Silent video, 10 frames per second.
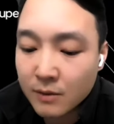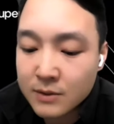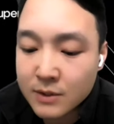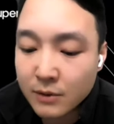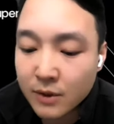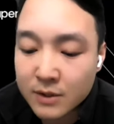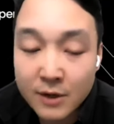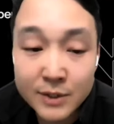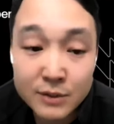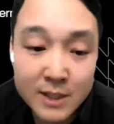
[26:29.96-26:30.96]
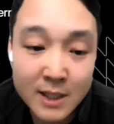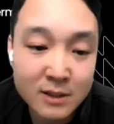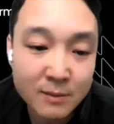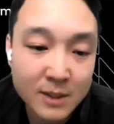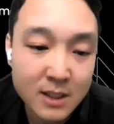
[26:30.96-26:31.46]
So there's always two sides
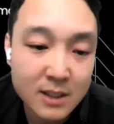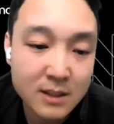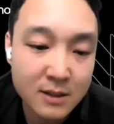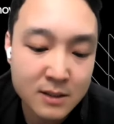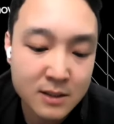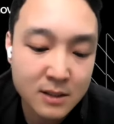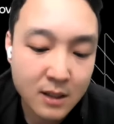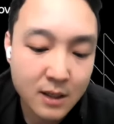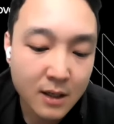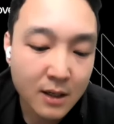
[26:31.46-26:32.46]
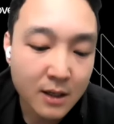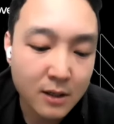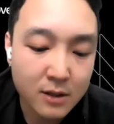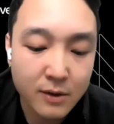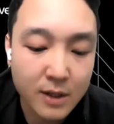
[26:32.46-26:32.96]
to a business. There's,
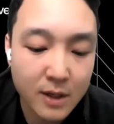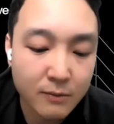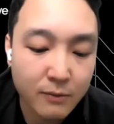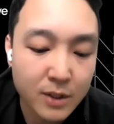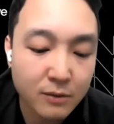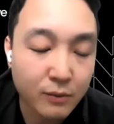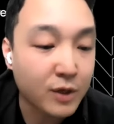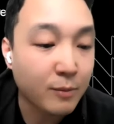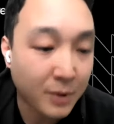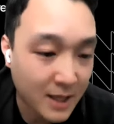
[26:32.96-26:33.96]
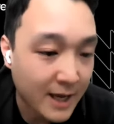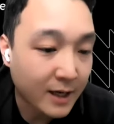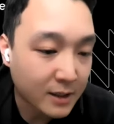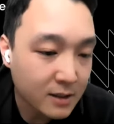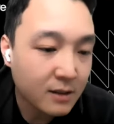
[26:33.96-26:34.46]
and when you
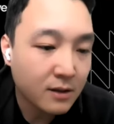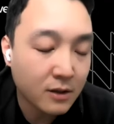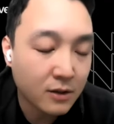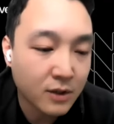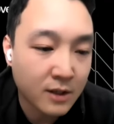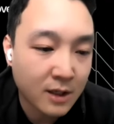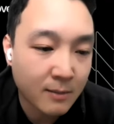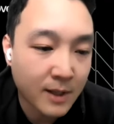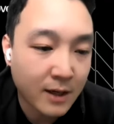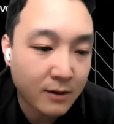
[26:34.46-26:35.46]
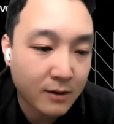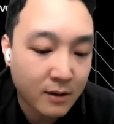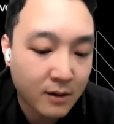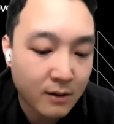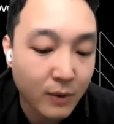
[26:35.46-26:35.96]
plan, you can think about,
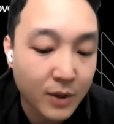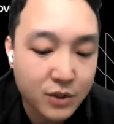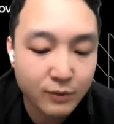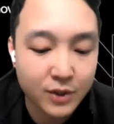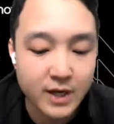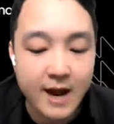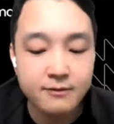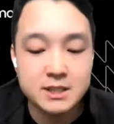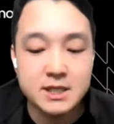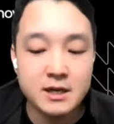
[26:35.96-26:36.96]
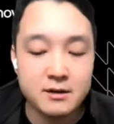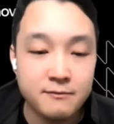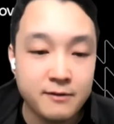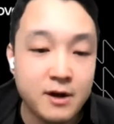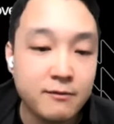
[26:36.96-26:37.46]
once you have the data in
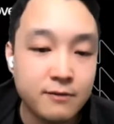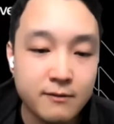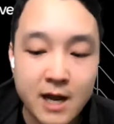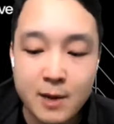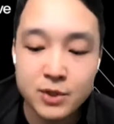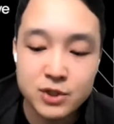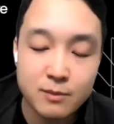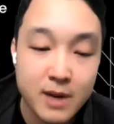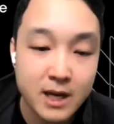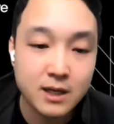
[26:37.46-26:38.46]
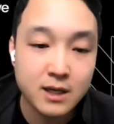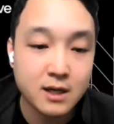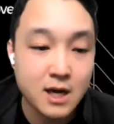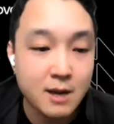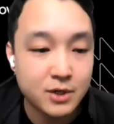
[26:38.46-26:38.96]
front of you of how much you're making
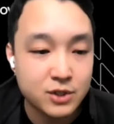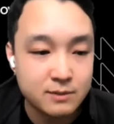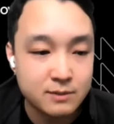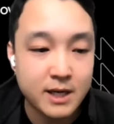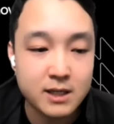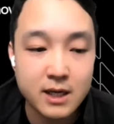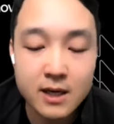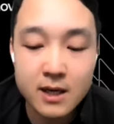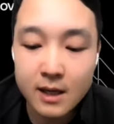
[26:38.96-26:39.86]
and how much you're spending,